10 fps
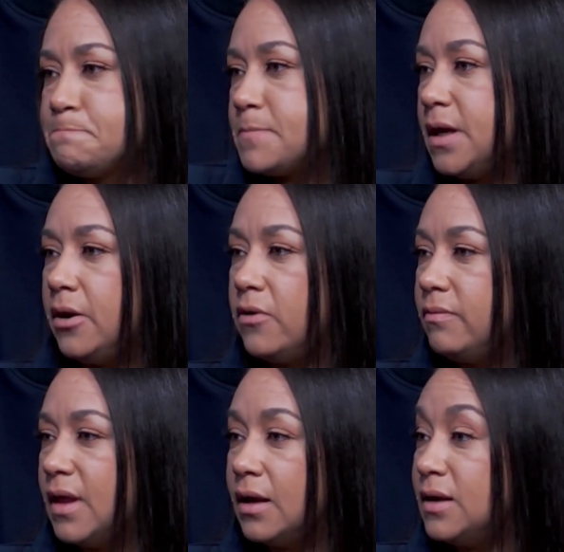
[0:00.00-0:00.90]
you know,
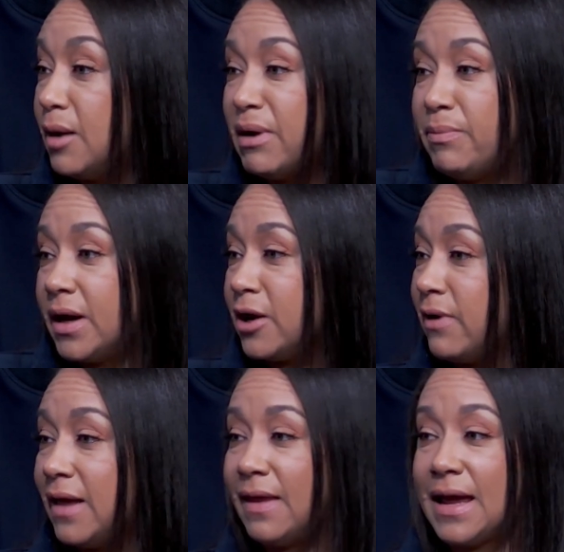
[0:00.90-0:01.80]
not my bucket,
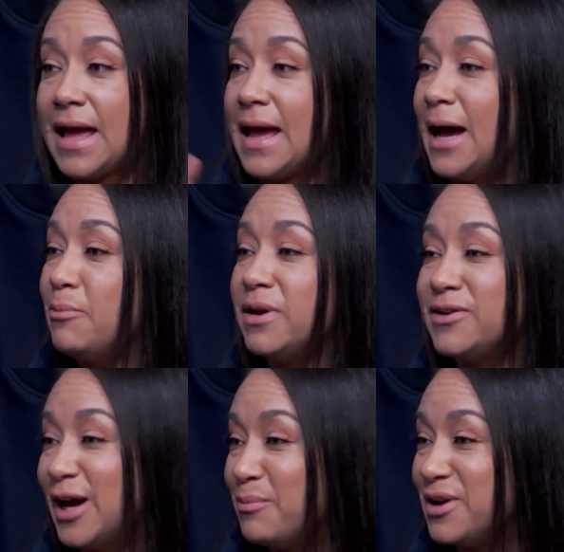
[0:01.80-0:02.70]
right? Like, hey, I'm
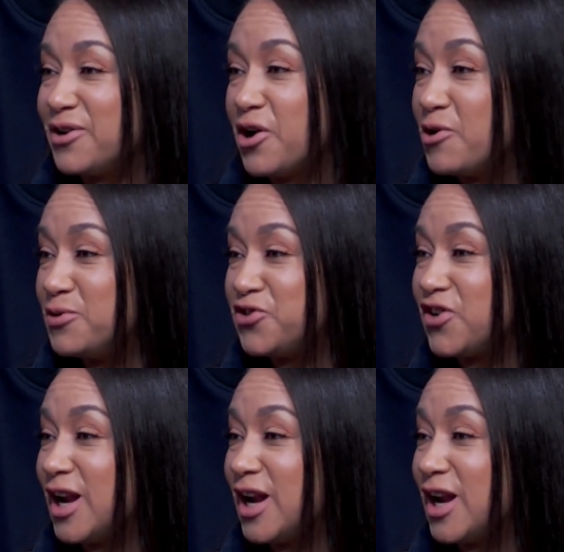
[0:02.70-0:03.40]
gonna coach and